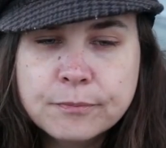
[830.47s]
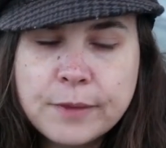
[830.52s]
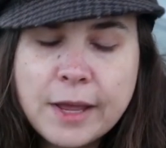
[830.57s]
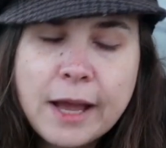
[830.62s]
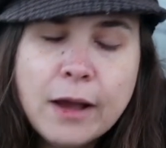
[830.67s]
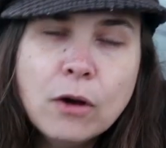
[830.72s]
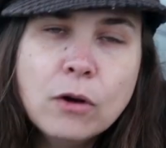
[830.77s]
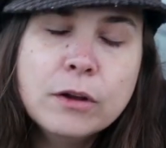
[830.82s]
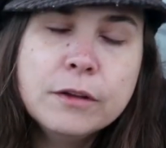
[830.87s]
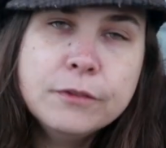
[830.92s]

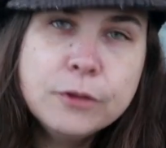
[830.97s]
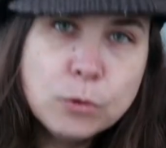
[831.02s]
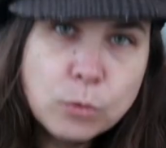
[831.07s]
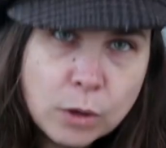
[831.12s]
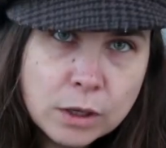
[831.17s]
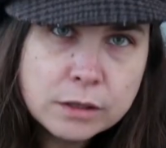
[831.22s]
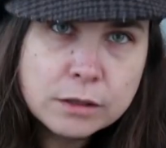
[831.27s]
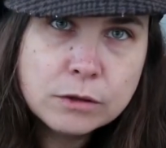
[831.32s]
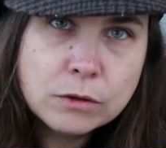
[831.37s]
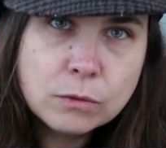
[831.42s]
Now, if you
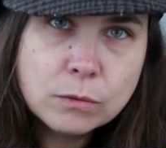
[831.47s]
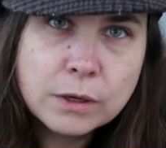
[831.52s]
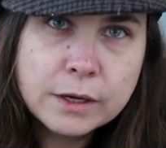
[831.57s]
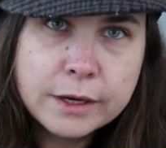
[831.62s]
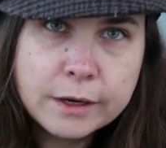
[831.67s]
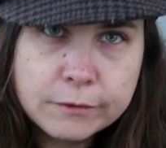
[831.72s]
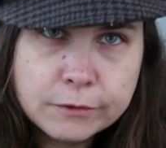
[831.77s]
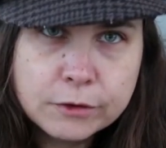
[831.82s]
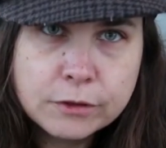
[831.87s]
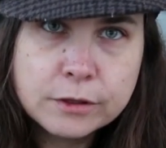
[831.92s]
want to know
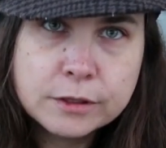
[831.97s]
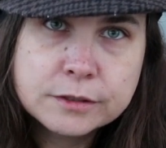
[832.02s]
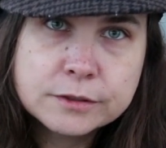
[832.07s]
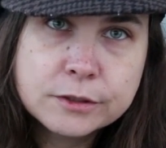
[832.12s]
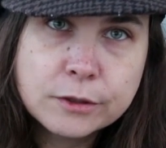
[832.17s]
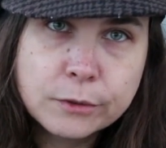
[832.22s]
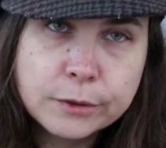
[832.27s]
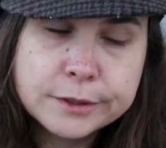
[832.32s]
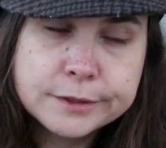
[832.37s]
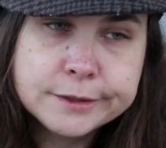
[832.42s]
why everything
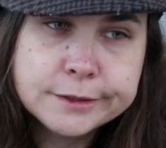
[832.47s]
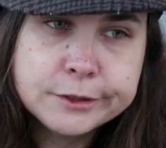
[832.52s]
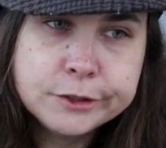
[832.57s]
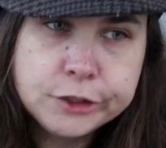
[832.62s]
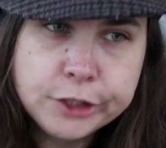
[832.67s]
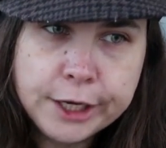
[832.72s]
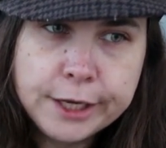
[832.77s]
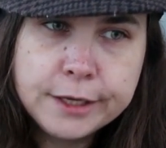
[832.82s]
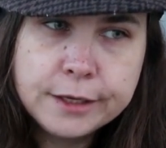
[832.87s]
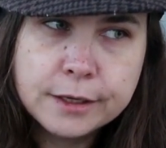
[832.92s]
is going to
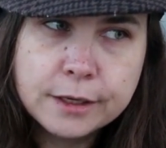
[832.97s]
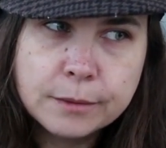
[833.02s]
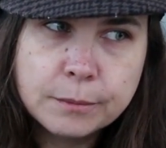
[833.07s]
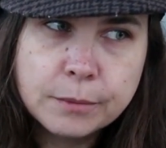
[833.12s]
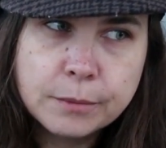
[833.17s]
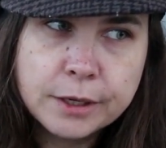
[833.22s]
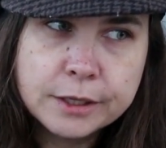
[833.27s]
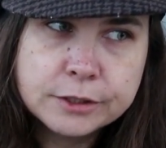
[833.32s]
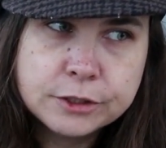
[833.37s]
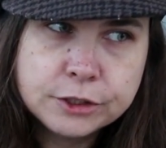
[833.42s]
shit,
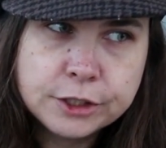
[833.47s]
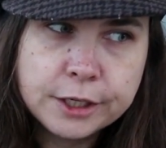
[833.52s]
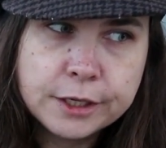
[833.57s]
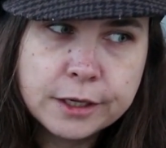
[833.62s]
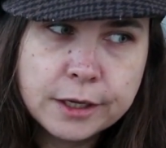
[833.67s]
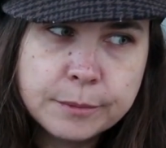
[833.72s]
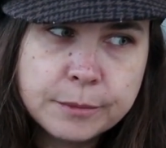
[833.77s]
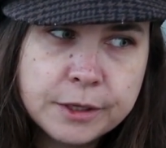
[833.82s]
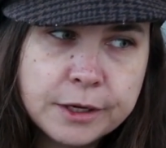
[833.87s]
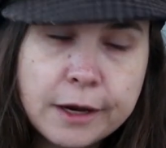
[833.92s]
and by shit
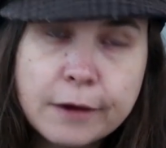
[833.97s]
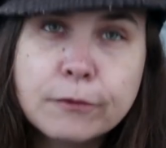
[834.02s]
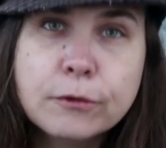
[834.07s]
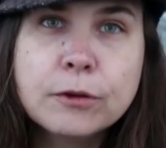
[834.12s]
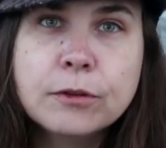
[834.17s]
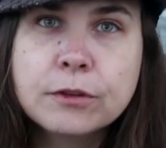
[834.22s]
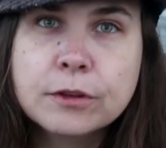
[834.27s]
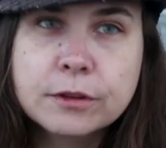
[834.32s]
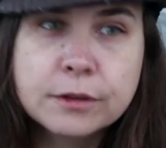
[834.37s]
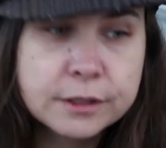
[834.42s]
I mean
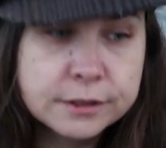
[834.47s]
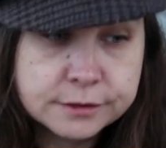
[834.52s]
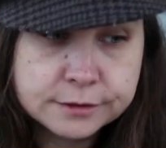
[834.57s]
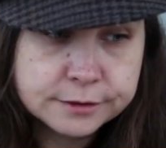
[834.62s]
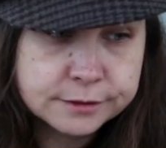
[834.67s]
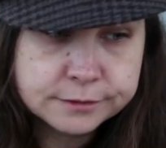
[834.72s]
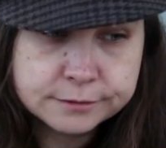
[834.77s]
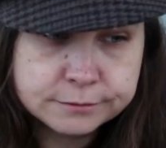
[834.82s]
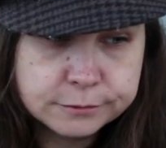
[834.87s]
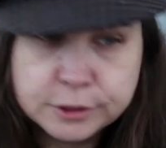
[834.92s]
everything
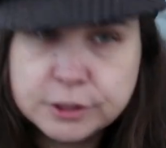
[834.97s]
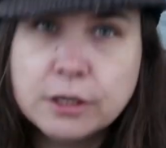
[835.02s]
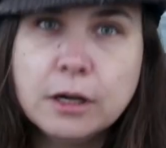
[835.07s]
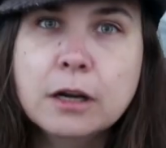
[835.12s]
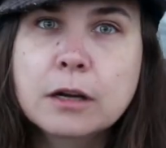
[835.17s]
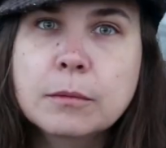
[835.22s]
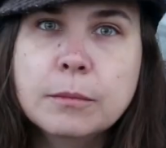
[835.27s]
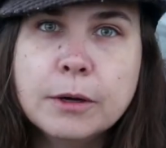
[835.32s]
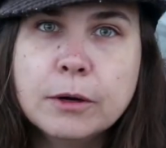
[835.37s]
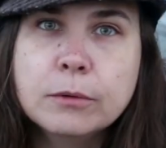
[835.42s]
that's we
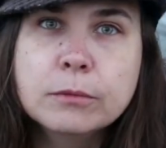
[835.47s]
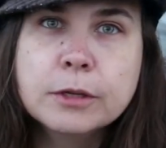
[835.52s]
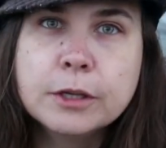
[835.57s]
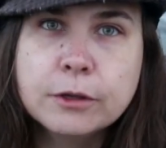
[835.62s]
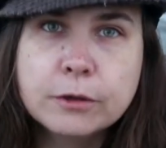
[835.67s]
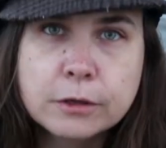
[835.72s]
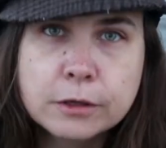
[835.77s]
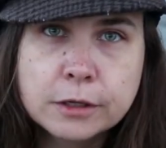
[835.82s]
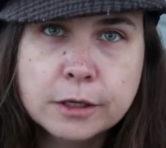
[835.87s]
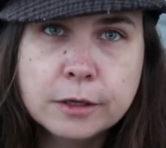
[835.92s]
talk about
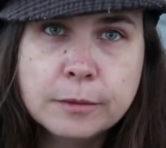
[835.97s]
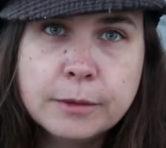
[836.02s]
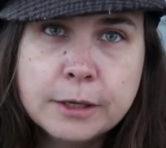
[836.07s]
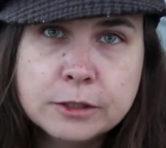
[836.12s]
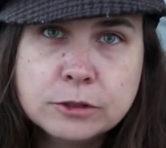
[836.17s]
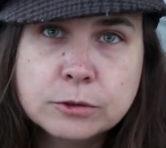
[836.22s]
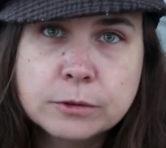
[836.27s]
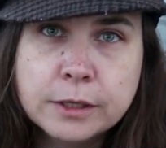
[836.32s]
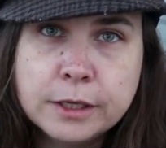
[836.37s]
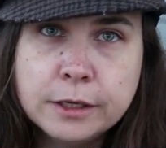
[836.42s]
here on Honey
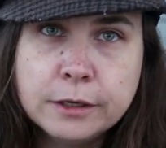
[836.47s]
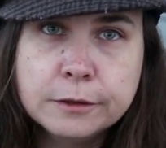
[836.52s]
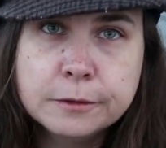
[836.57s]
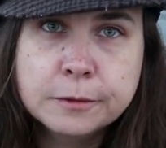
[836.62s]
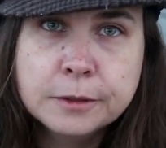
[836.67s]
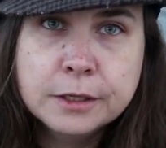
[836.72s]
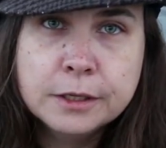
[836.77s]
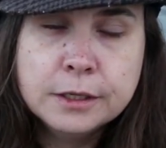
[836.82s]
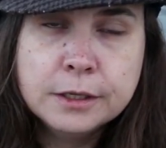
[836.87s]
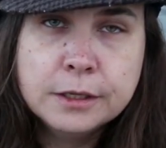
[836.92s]
Badger
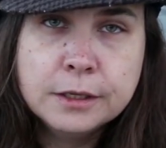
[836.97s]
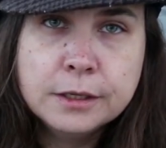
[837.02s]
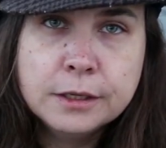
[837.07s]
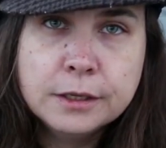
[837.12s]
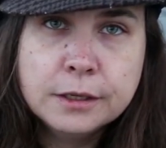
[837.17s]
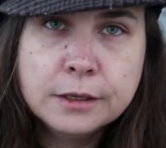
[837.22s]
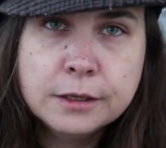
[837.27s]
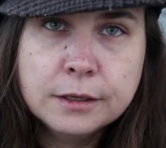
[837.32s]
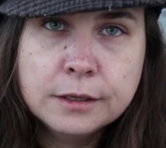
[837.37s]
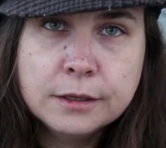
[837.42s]
Radio,
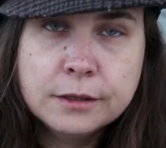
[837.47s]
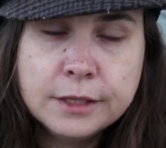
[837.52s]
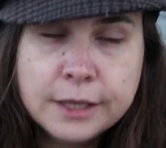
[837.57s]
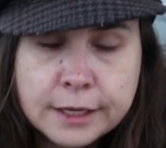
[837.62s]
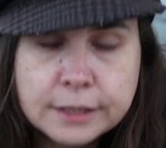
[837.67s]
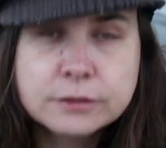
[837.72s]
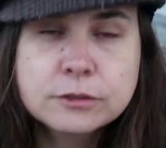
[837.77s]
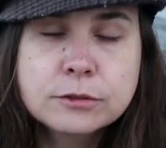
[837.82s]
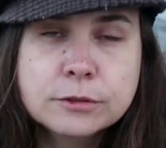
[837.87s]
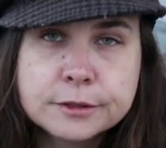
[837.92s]
the
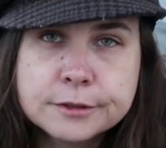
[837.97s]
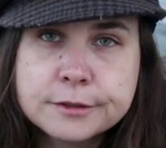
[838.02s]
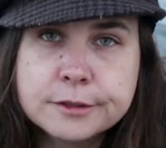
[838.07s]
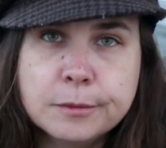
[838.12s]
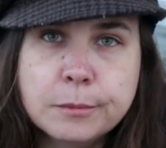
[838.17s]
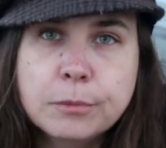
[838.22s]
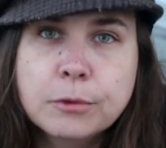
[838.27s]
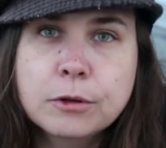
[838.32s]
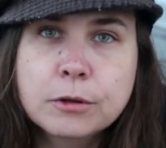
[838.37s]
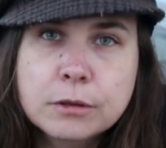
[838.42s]
answer is
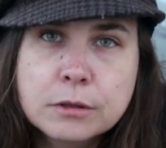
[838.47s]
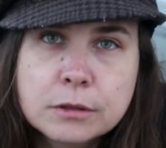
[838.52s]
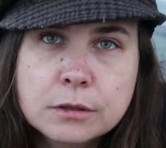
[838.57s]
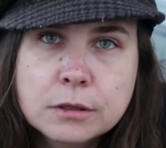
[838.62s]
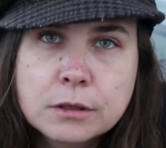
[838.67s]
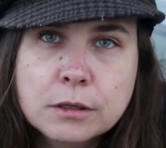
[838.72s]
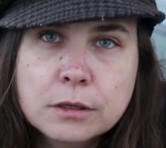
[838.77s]
simple.